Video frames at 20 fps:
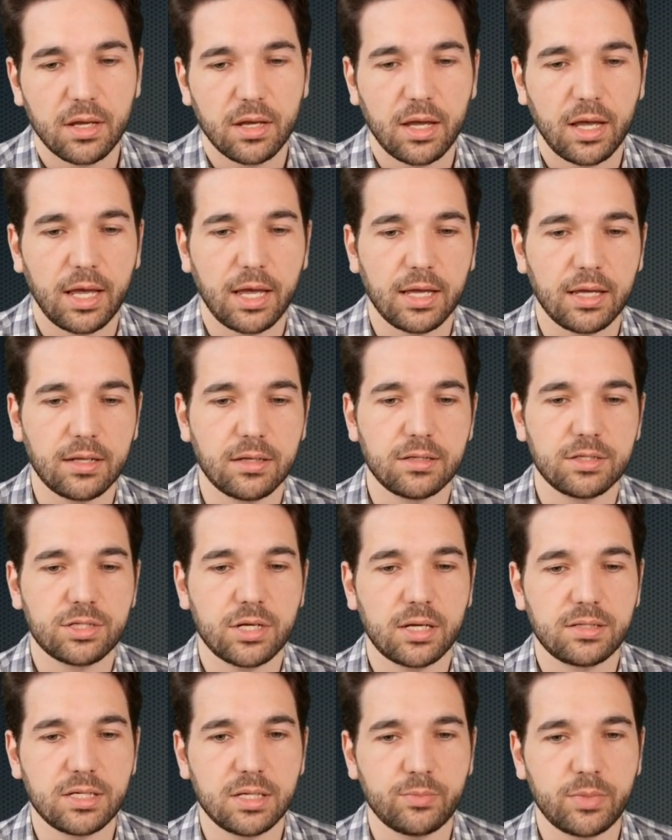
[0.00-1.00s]
And
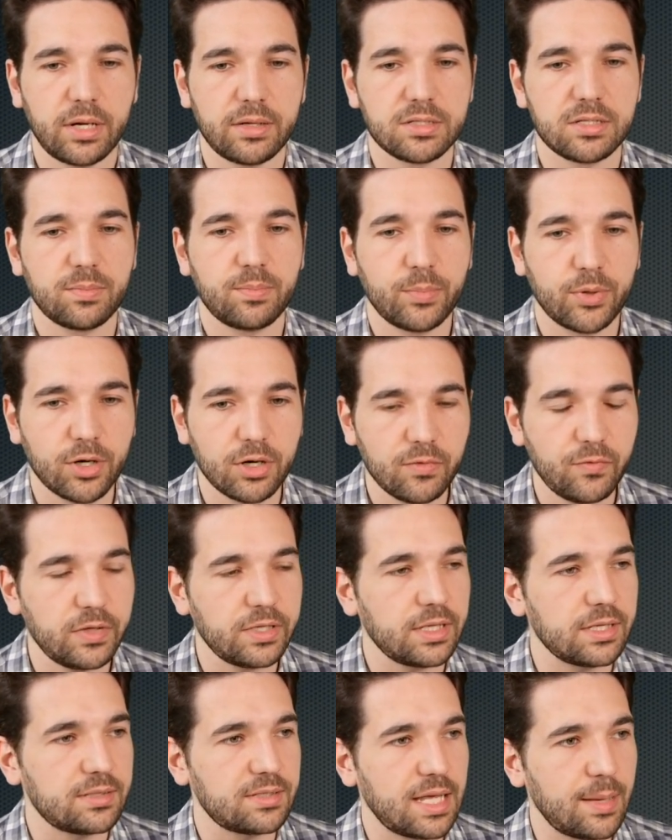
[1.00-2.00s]
Shontel Brown is the
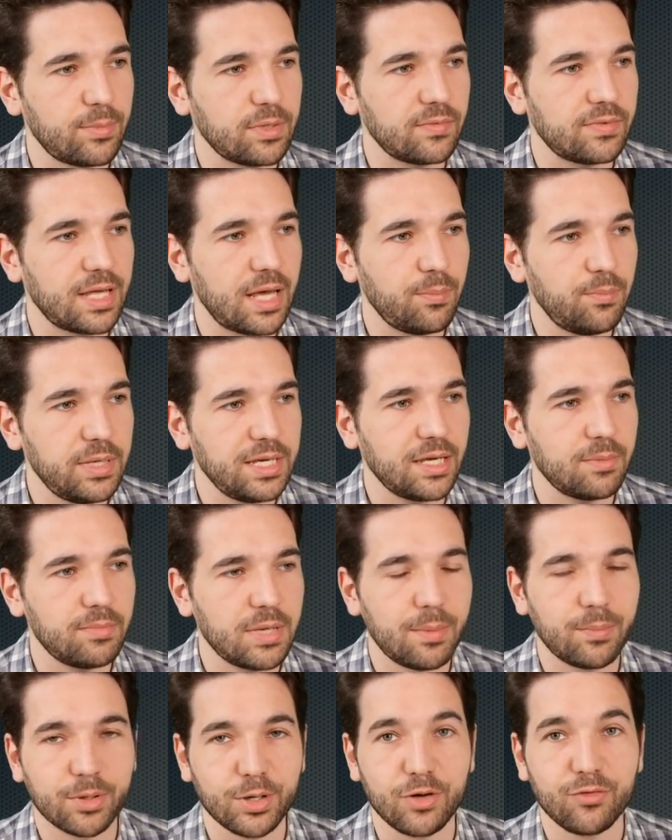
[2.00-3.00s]
perfect example of that, being a
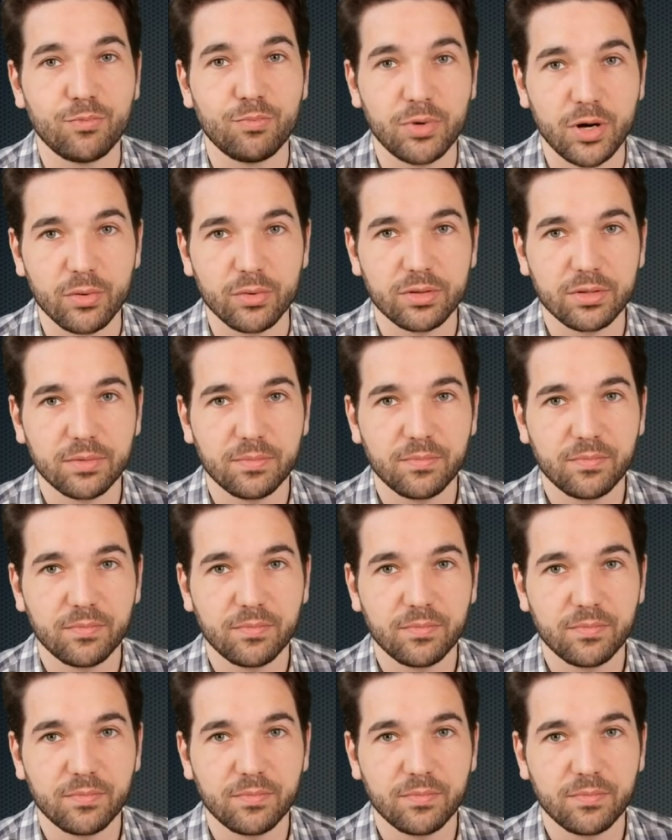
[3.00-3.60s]
member of both.